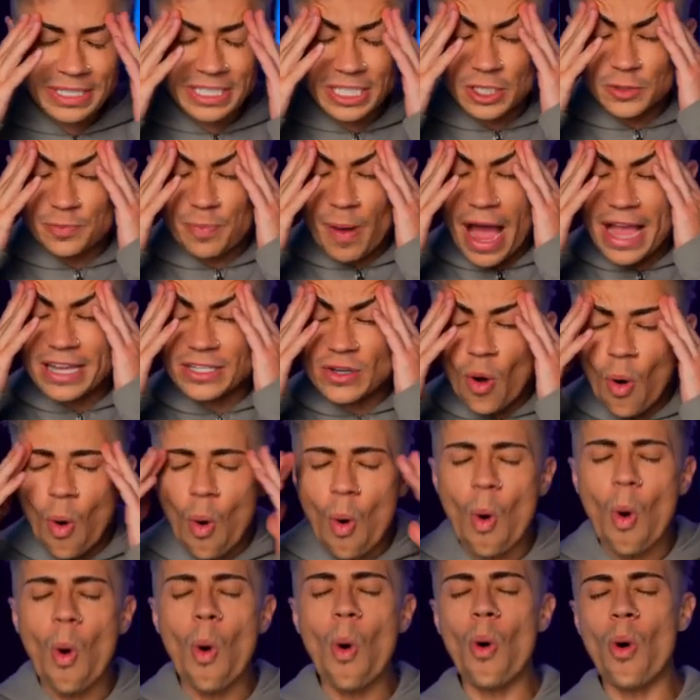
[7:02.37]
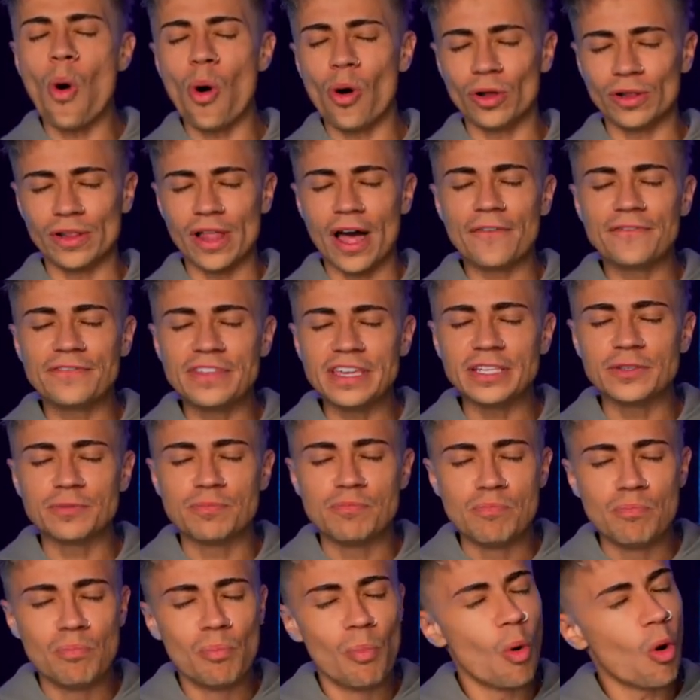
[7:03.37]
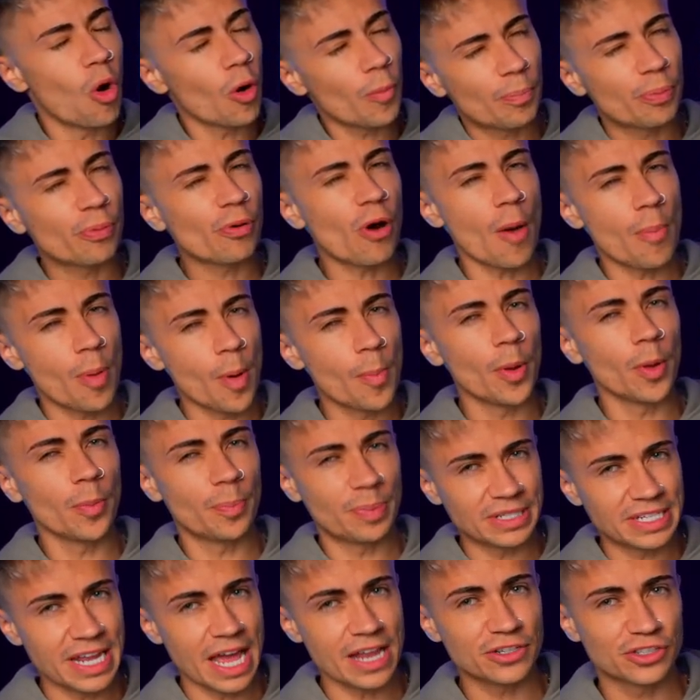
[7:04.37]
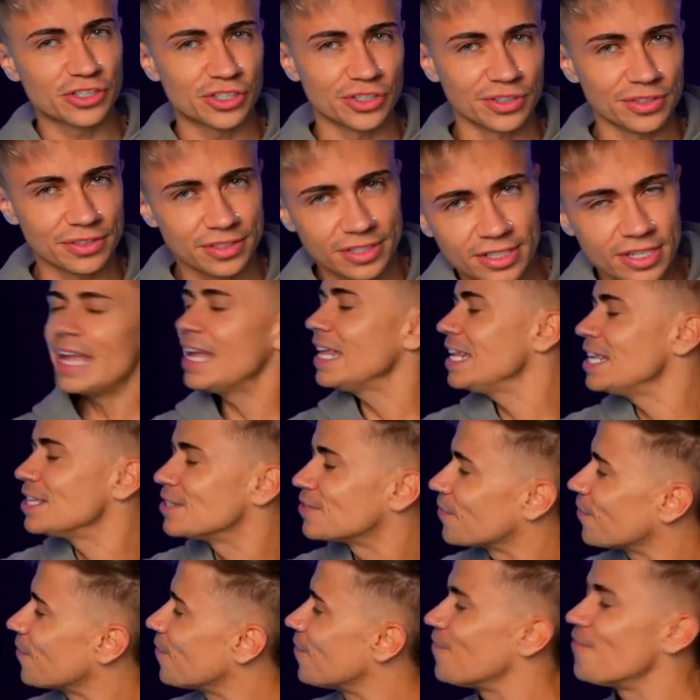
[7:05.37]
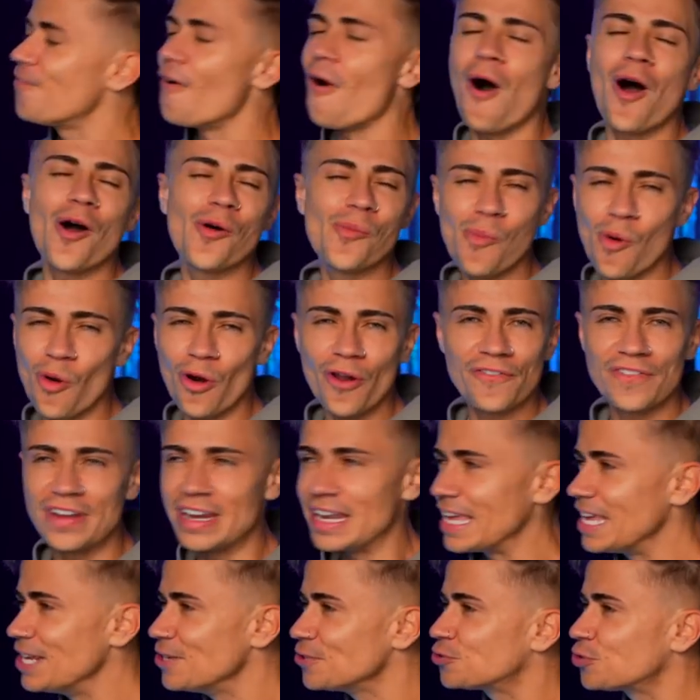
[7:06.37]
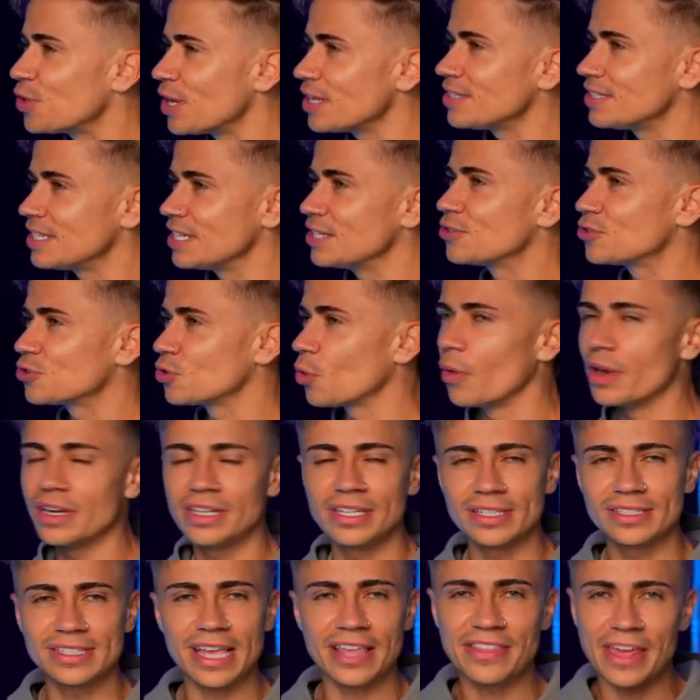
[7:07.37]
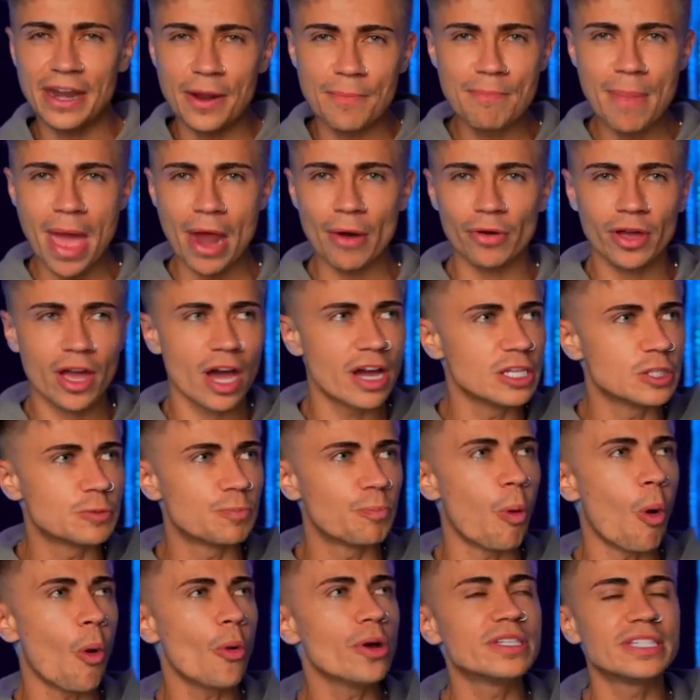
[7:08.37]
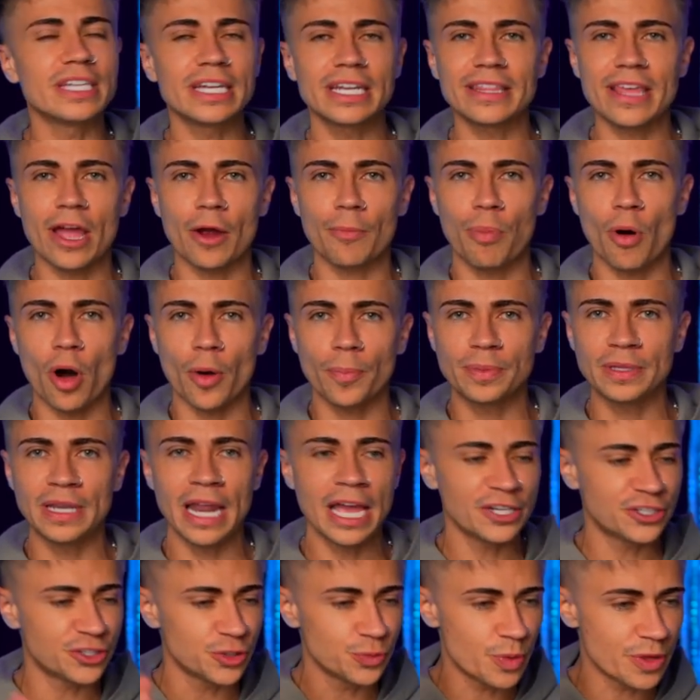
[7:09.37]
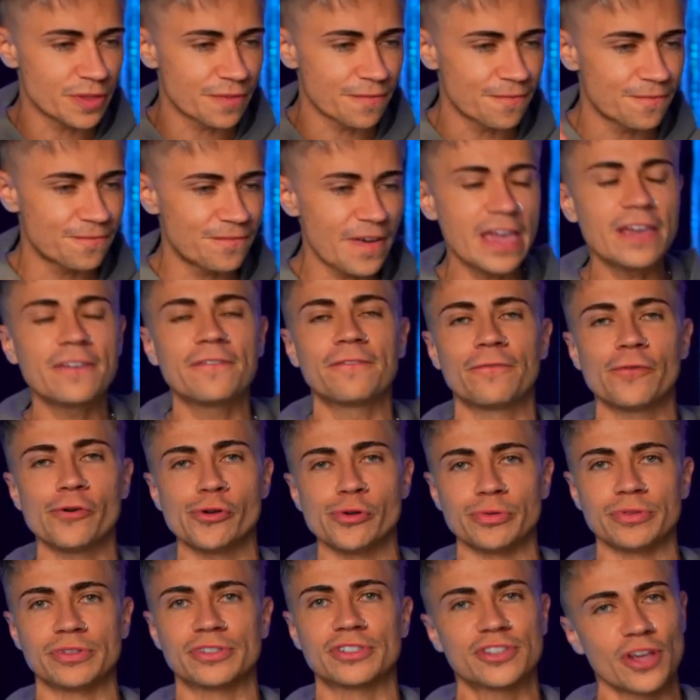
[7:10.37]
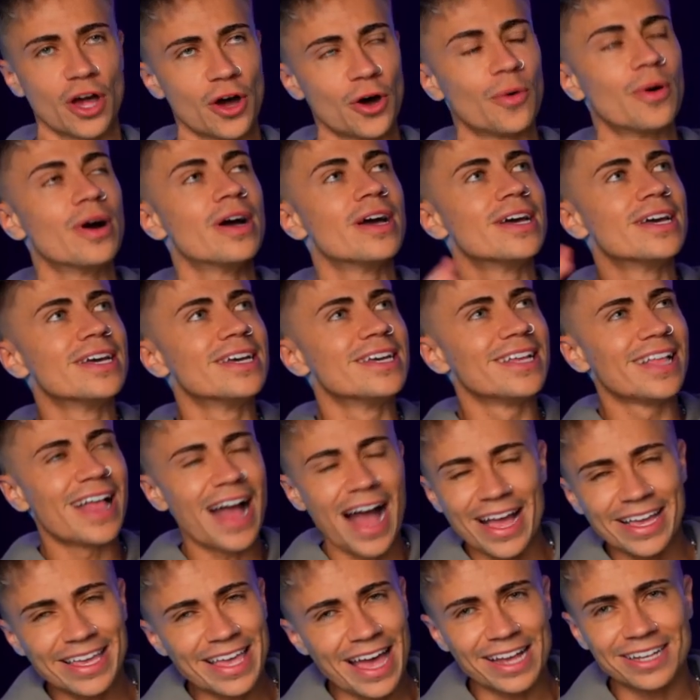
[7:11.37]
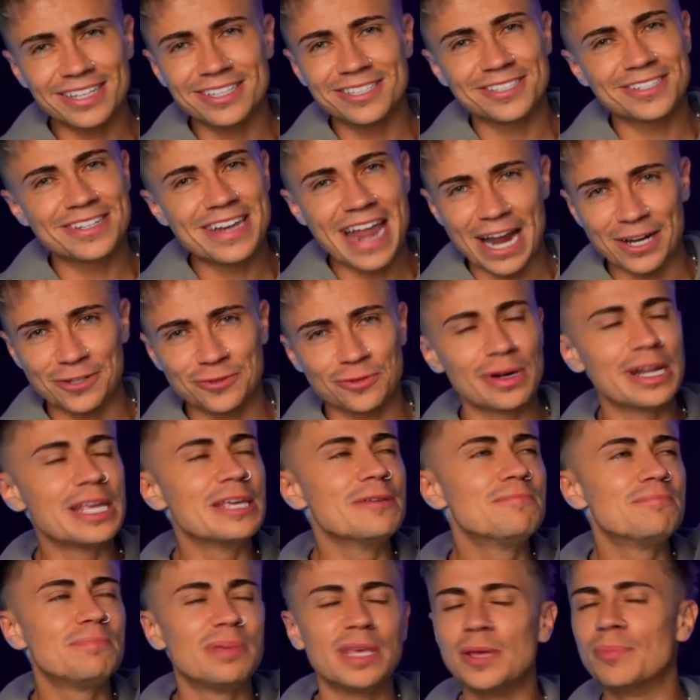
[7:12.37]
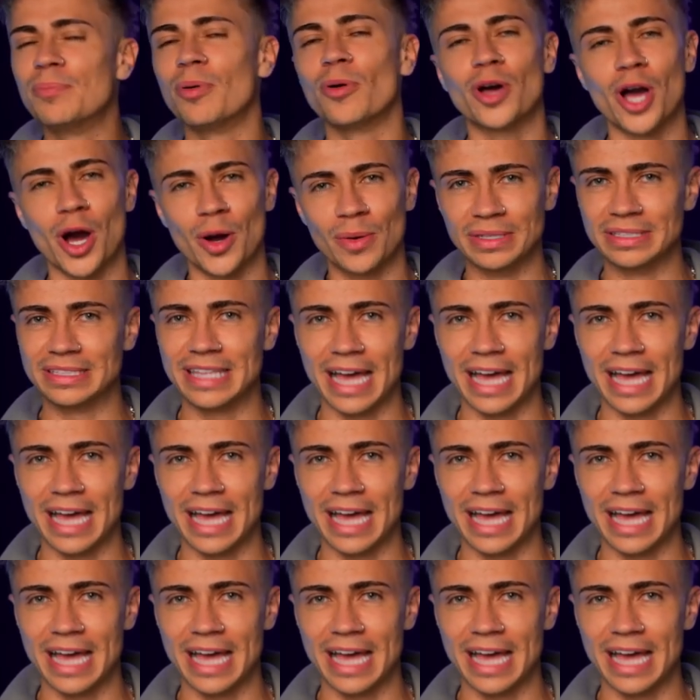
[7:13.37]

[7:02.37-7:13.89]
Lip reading: despite all of these more probable potentials, it is far more of an interesting story to say that America is poisoning their population with fake fruits. So I guess, naturally, people go with